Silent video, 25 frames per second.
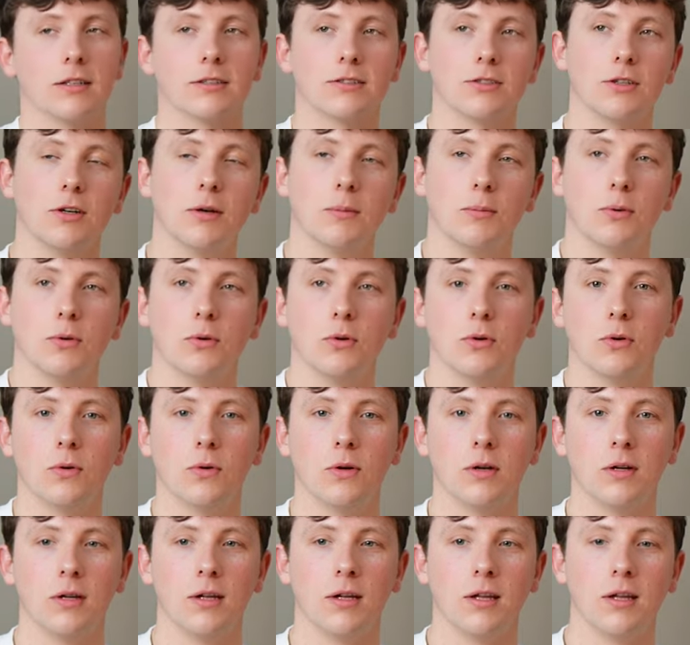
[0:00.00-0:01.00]

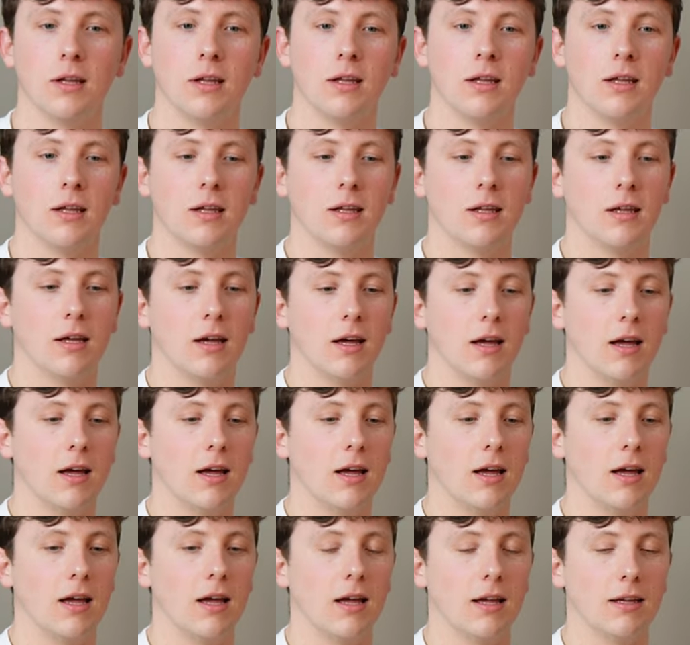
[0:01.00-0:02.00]
decentralized versus a
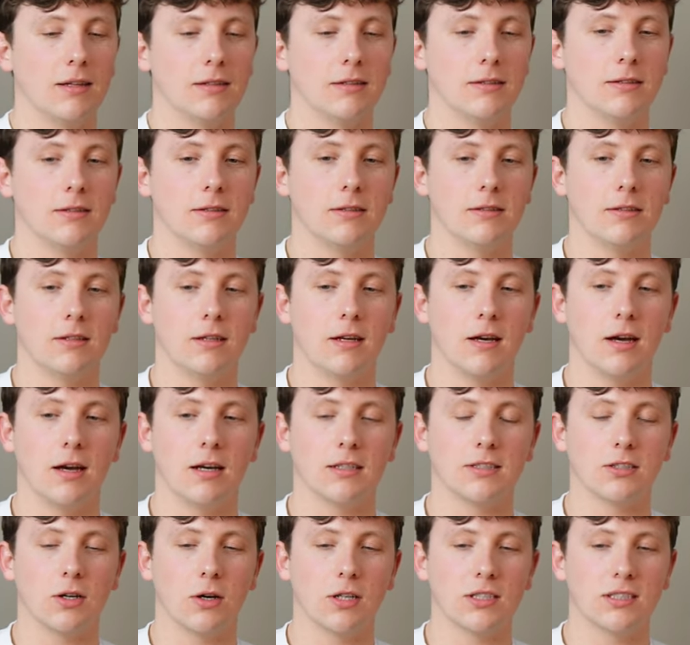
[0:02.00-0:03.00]
centralized. Yeah,
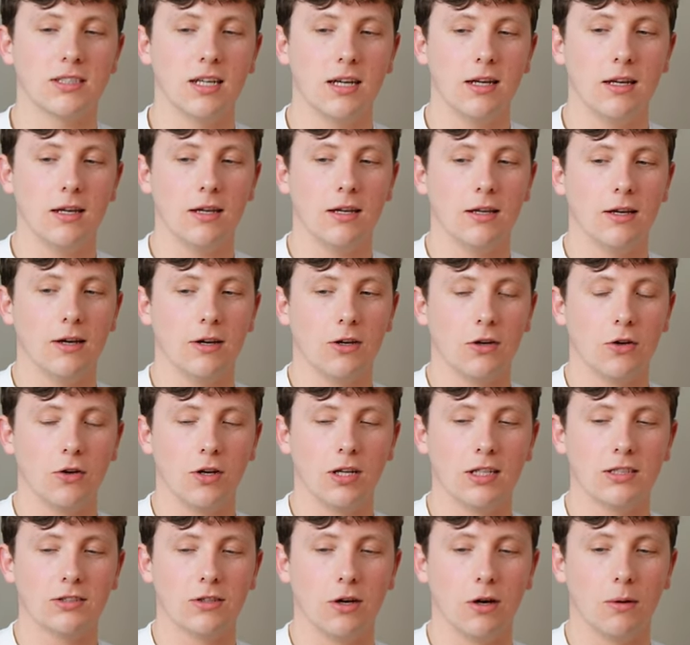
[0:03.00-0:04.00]
so I'd say a
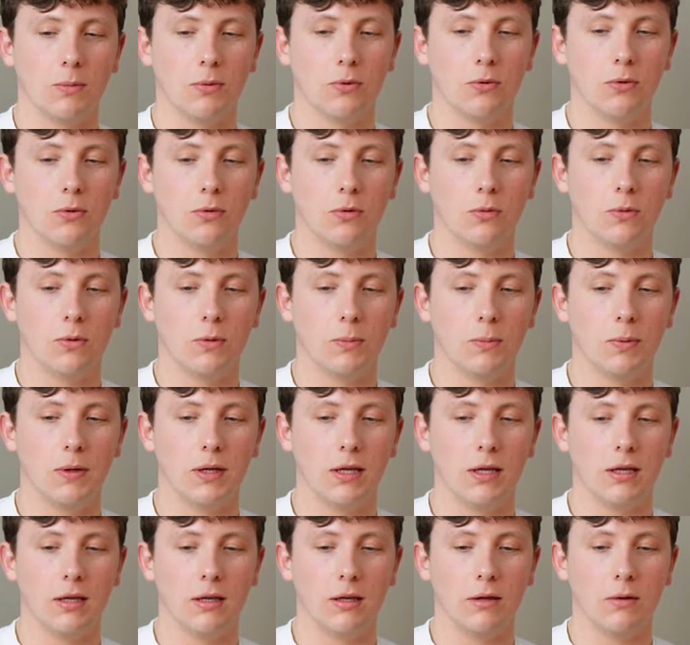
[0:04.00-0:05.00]
good example would
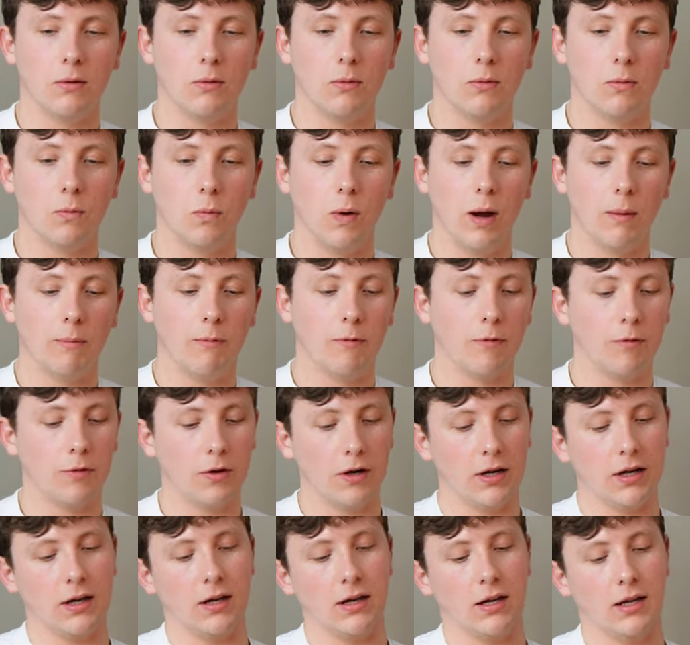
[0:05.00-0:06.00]
be
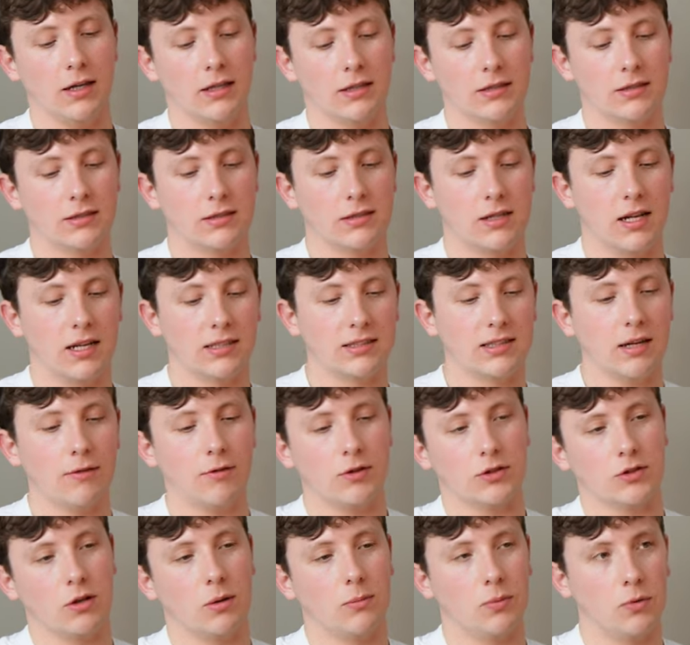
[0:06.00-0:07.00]
Web3 is, let's say
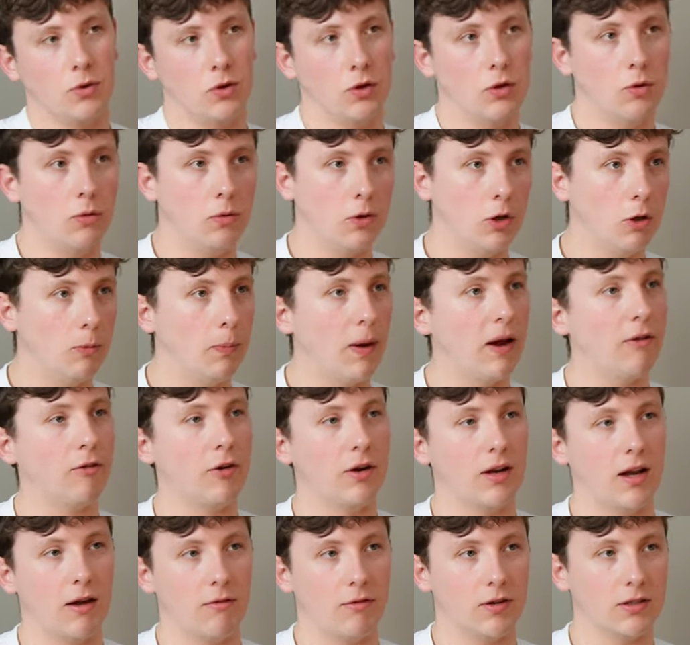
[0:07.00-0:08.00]
for example, you pay for
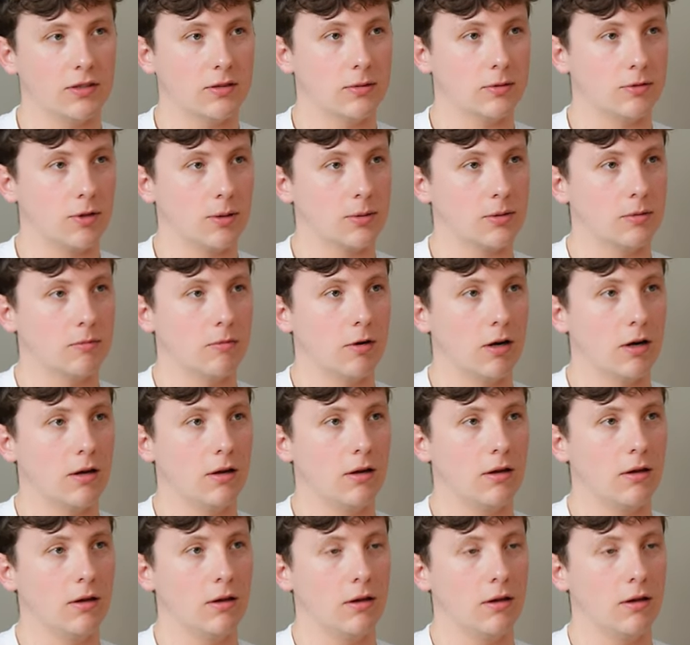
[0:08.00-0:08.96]
a Netflix subscription, right?